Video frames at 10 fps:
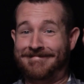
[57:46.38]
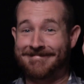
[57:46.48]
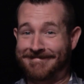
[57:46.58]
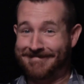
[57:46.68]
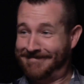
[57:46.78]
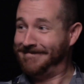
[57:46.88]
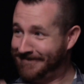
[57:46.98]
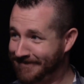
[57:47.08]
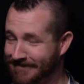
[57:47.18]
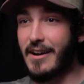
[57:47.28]
who
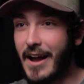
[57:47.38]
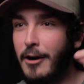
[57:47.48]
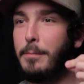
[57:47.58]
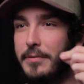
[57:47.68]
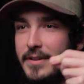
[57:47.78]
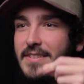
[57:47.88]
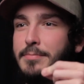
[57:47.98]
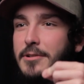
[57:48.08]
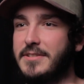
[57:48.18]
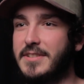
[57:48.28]
wants to help this
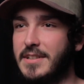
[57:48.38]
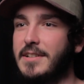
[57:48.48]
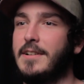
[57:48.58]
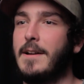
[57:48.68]
person.